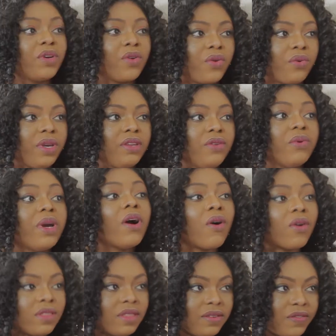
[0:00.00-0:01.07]
the field, you were
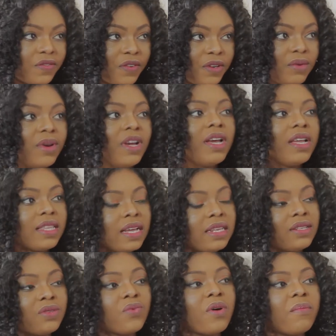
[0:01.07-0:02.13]
on the field.
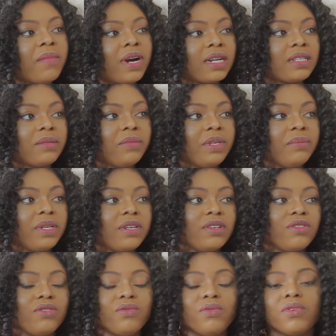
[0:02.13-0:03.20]
That is what marks me,
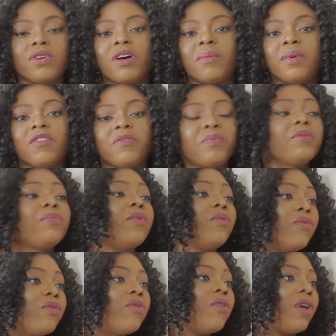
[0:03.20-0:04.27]
because you know, a couple of
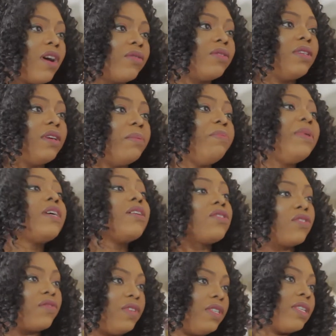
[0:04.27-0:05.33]
people who go out there
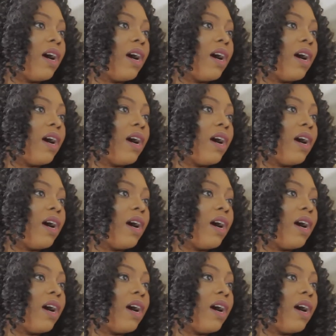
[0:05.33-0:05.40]
because of this